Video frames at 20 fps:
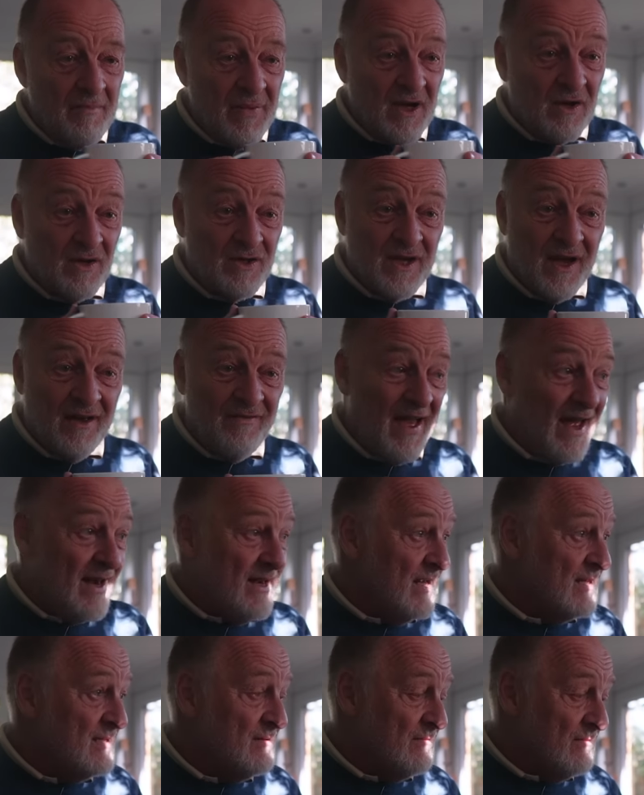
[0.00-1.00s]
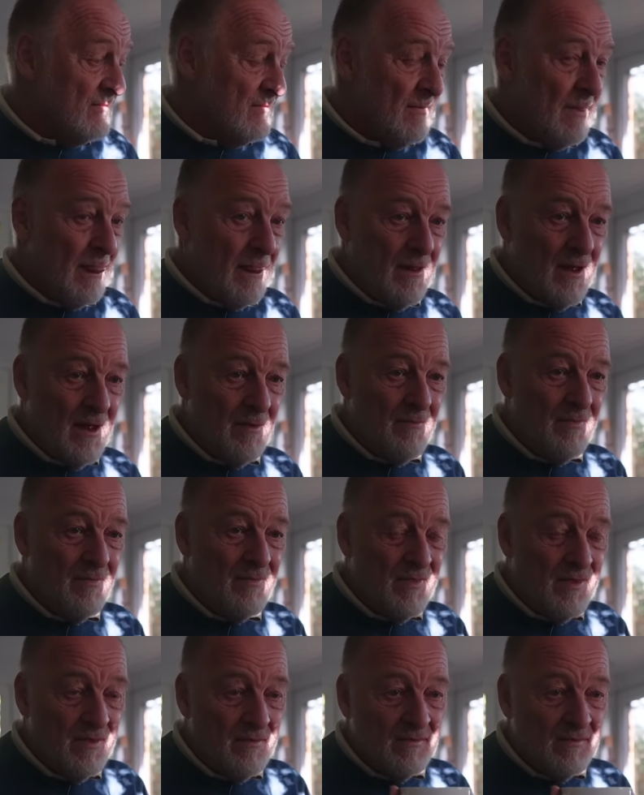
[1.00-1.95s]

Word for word: because I've had it um,